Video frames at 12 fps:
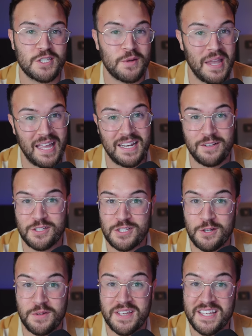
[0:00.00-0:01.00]
So handheld
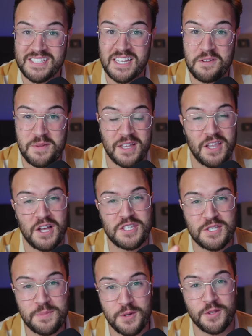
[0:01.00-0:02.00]
shooting is gonna be a lot
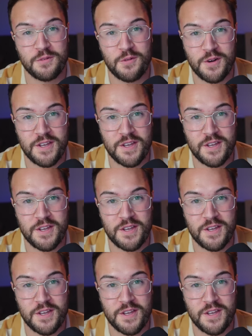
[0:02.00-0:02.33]
smoother for